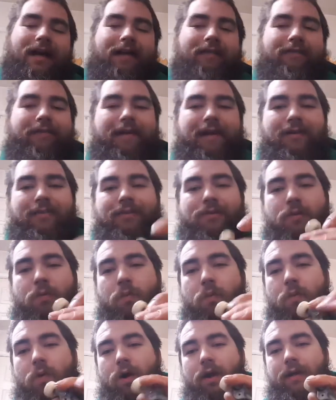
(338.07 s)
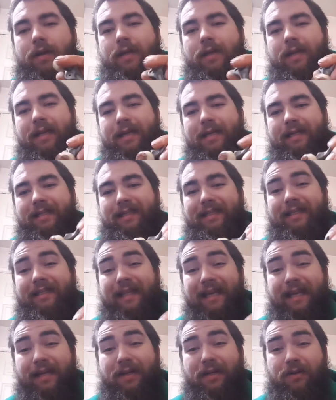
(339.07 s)
I found one
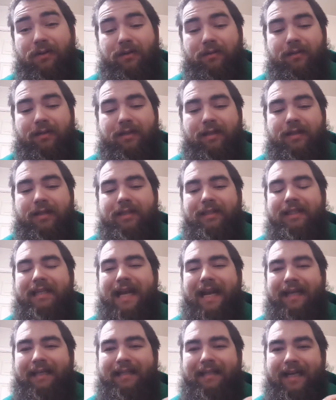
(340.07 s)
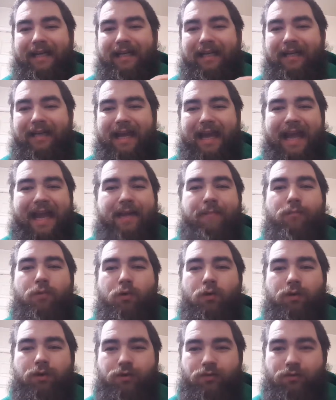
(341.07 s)
single Tech Deck
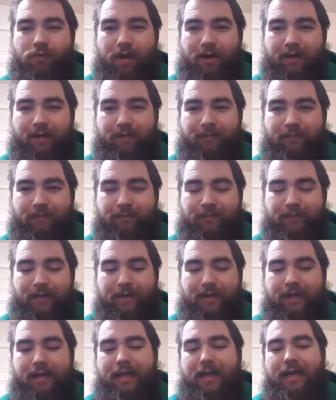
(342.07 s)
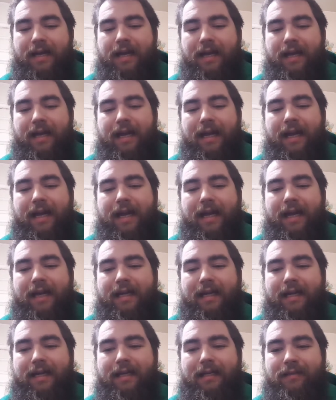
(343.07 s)
handboard truck,
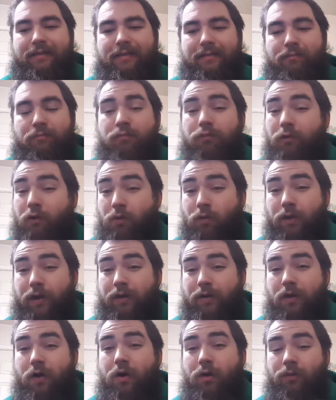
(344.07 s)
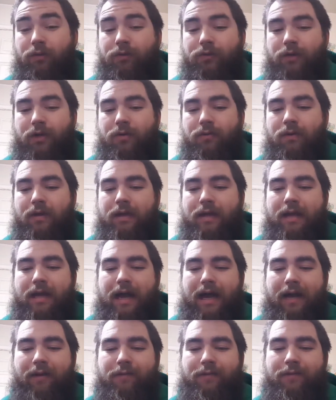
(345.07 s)
and it is broken also.
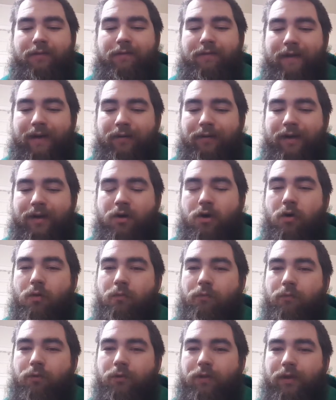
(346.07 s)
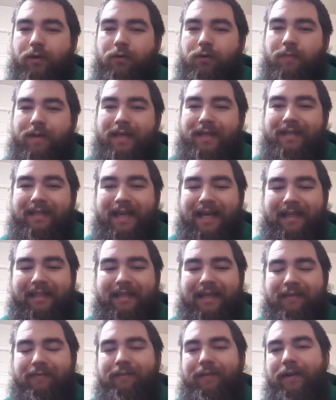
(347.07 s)
I was very hopeful there would be a
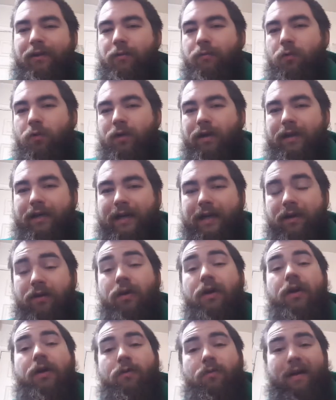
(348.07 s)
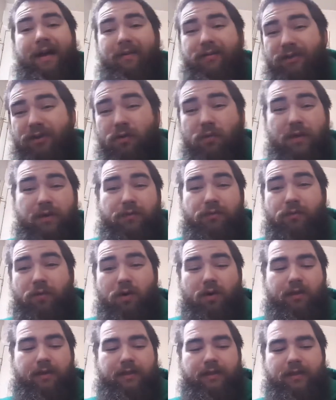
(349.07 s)
Tech Deck fingerboard in here when I was going
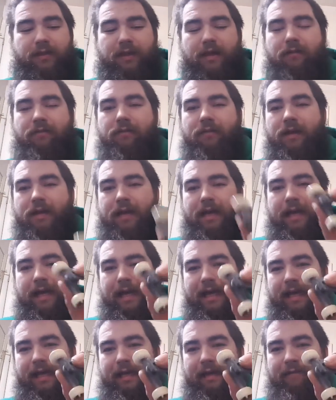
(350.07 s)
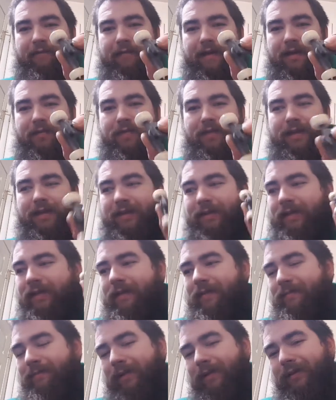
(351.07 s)
through all this stuff, and I found this,
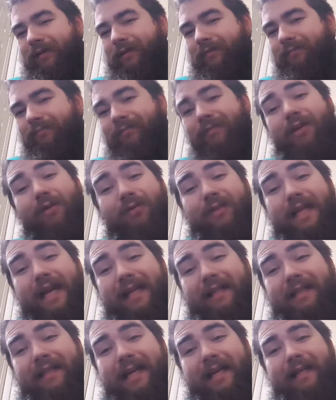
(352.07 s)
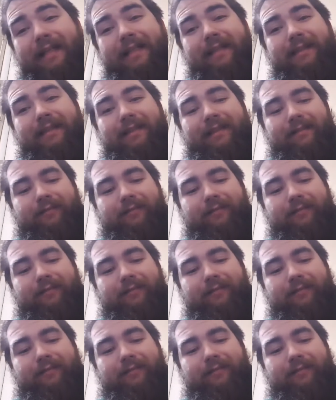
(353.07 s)
but no Tech Deck